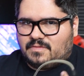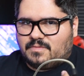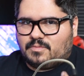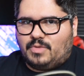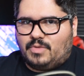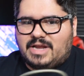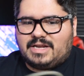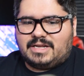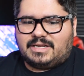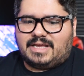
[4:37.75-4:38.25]

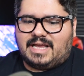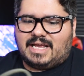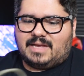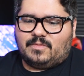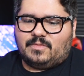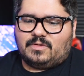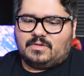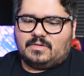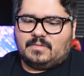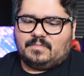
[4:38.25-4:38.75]
braided
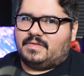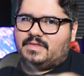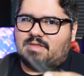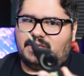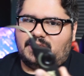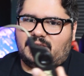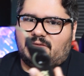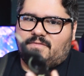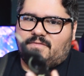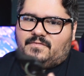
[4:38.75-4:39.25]
cable,
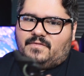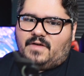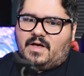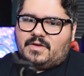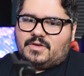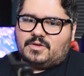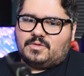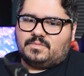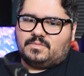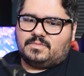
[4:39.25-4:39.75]
the
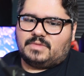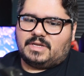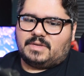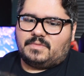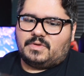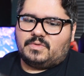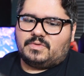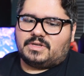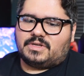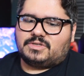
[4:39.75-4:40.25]
volume and
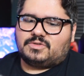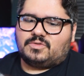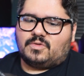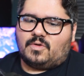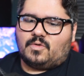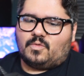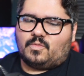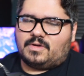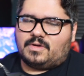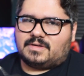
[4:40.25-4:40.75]
mute
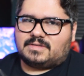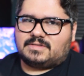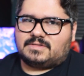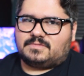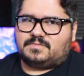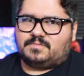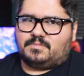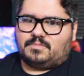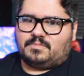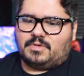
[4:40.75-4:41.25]
control
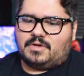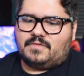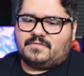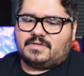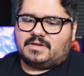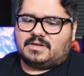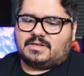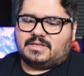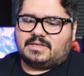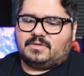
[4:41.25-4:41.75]
works
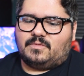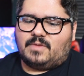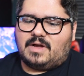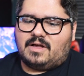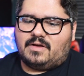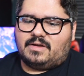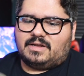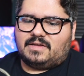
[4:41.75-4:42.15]
perfectly well,